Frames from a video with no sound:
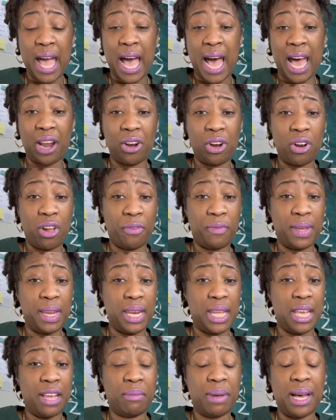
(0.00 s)
I don't know if
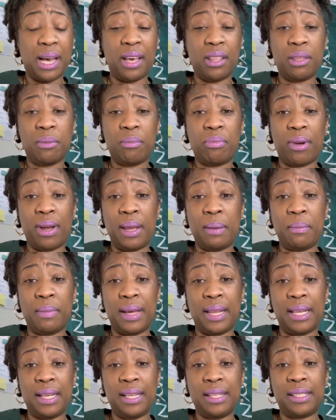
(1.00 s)
any of my other brain
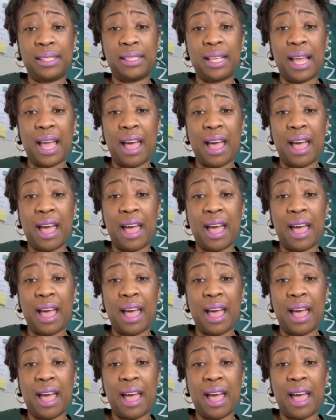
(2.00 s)
buddies